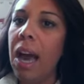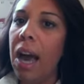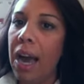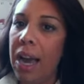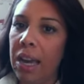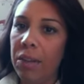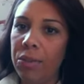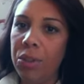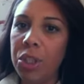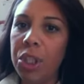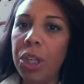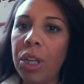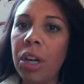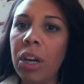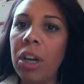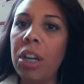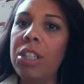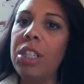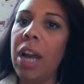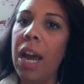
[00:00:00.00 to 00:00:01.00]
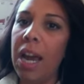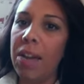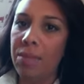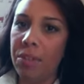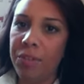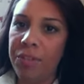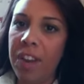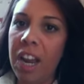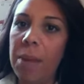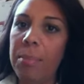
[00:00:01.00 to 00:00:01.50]
I have church, I have a
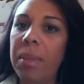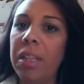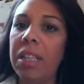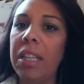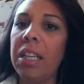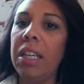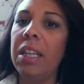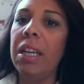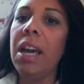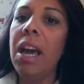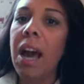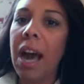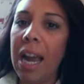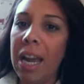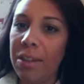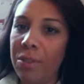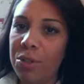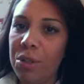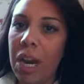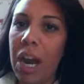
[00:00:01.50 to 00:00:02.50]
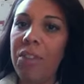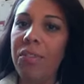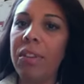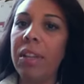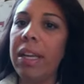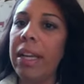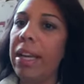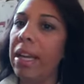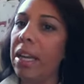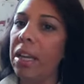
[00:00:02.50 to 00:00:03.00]
family, I have
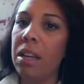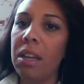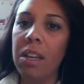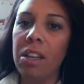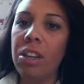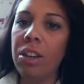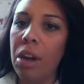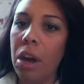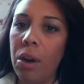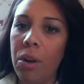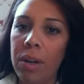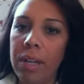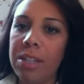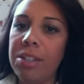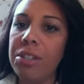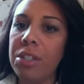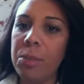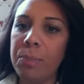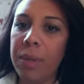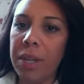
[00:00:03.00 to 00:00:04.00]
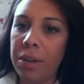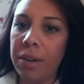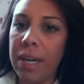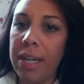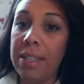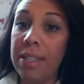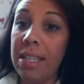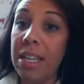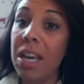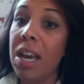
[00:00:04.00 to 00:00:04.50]
traveling, it's just been
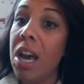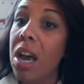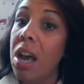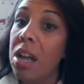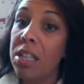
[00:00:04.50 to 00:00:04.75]
crazy.